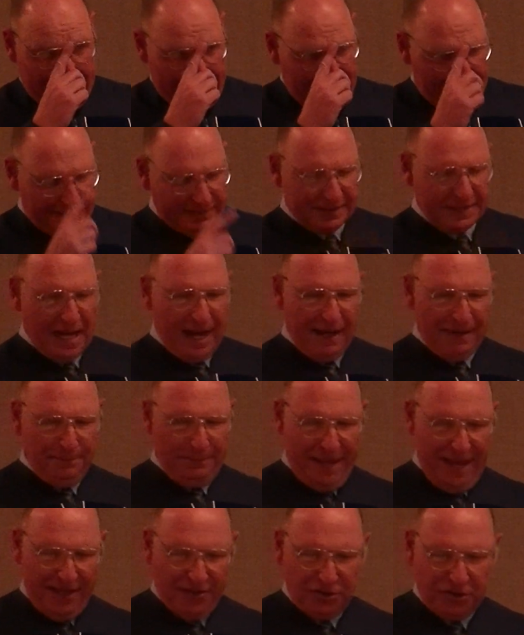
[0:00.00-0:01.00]
As I
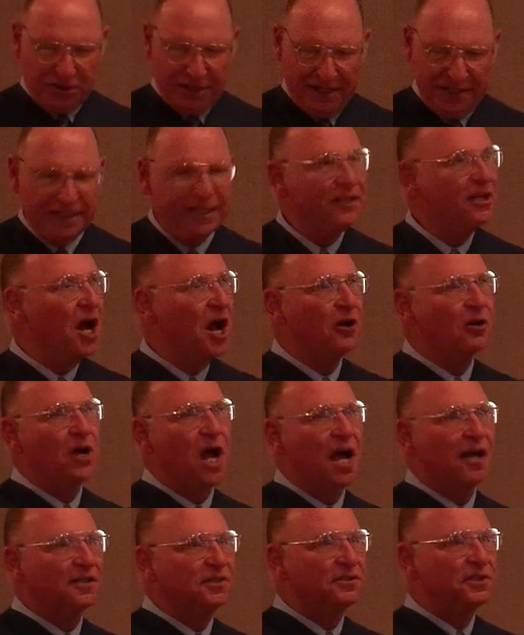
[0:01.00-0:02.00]
mentioned in our
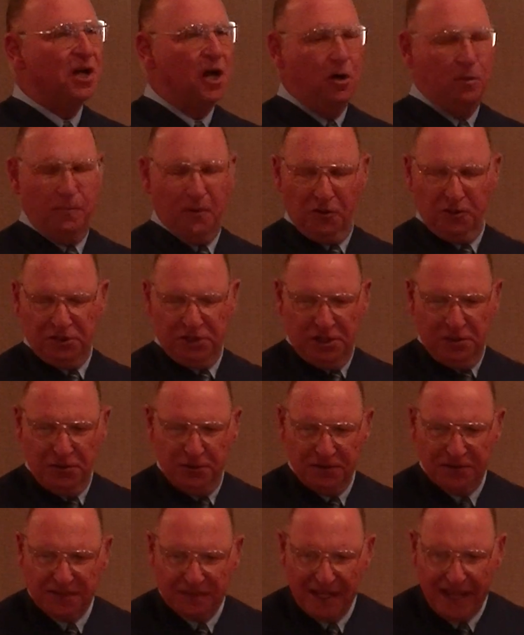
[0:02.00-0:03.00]
October
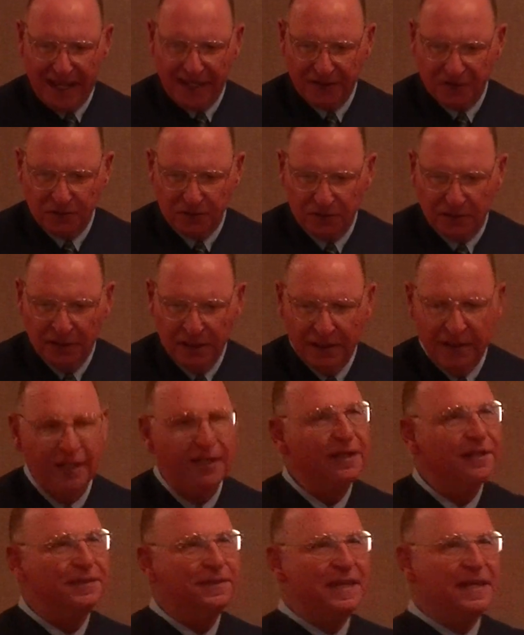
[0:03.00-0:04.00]
newsletter,
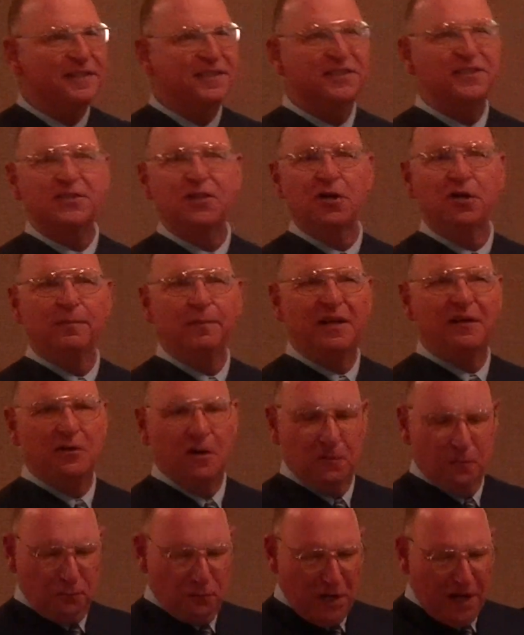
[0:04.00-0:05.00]
this
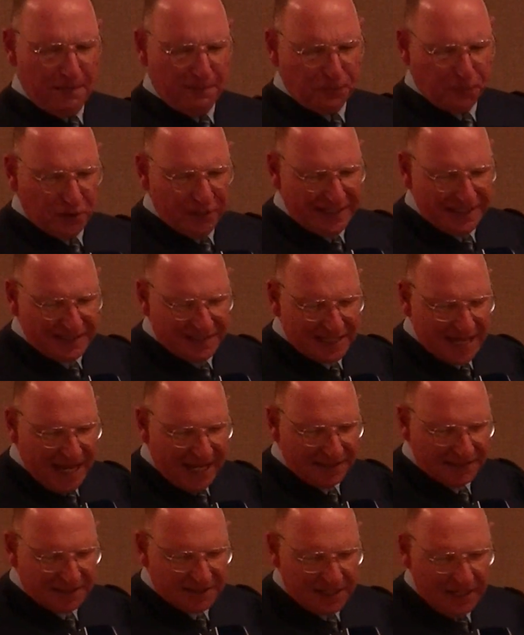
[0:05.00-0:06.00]
sermon
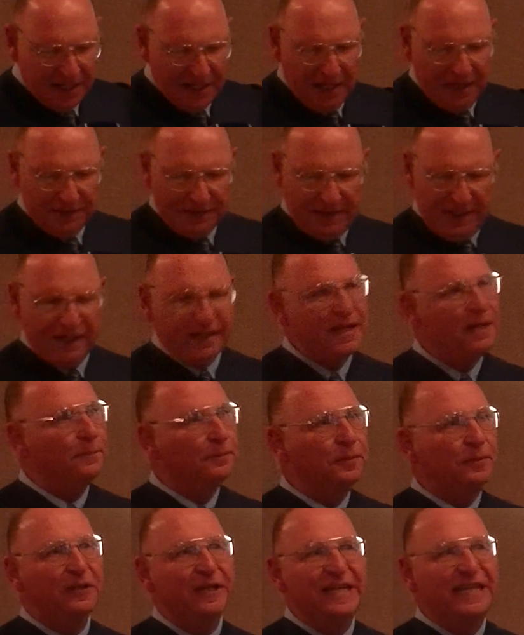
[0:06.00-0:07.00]
represents the
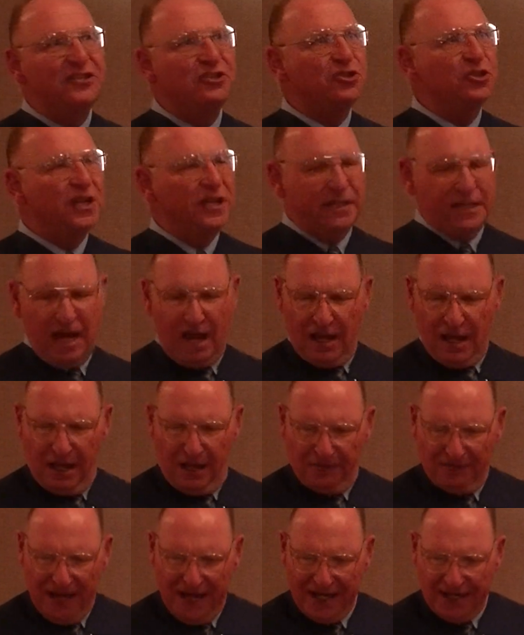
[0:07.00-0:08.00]
completion
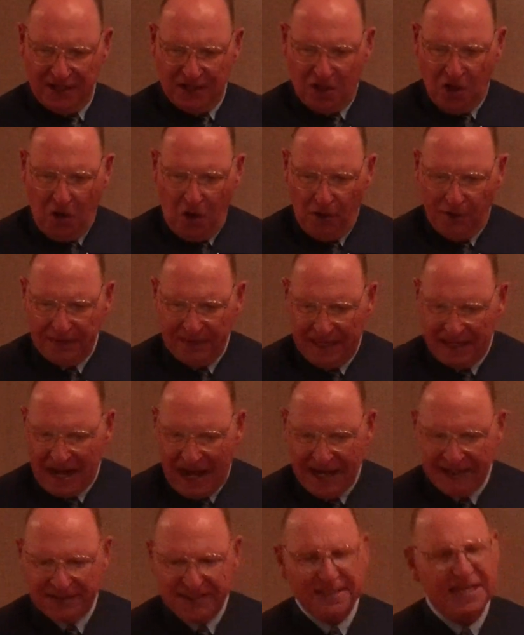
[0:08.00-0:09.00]
of a goal that
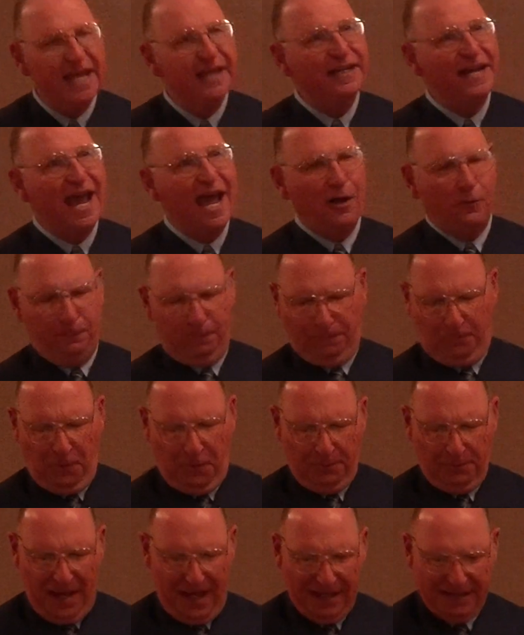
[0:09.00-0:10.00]
I set out
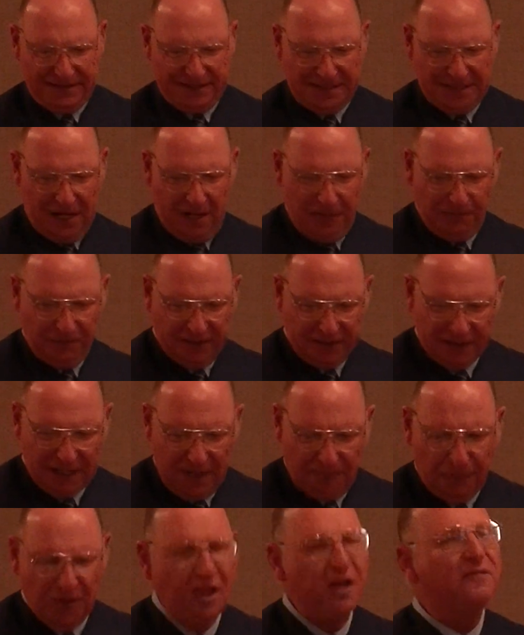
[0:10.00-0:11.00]
for myself a
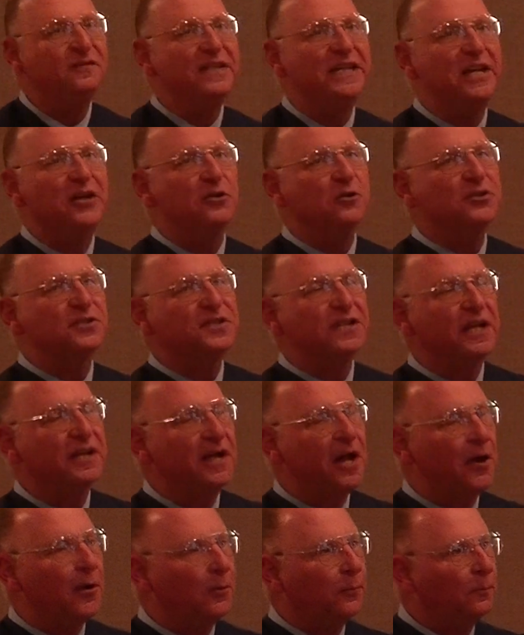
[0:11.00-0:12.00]
couple of years
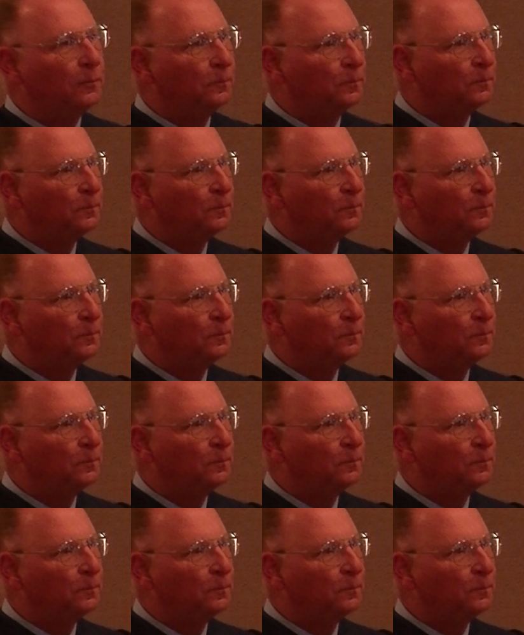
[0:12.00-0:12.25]
ago.